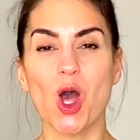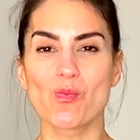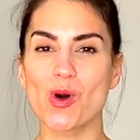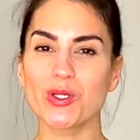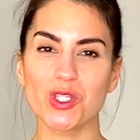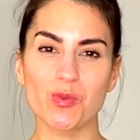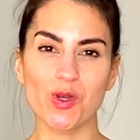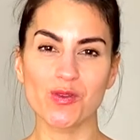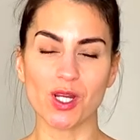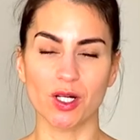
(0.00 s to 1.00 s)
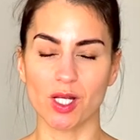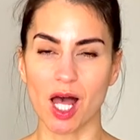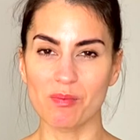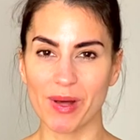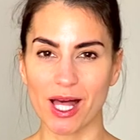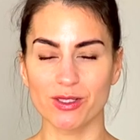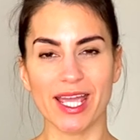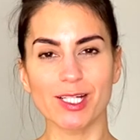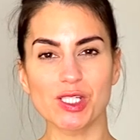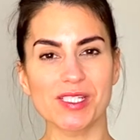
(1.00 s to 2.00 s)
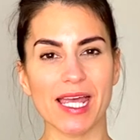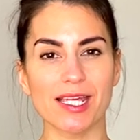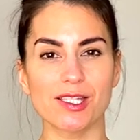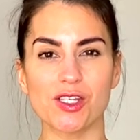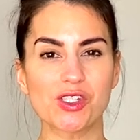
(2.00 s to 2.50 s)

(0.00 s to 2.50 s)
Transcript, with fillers: Most of the moves are compound exercises,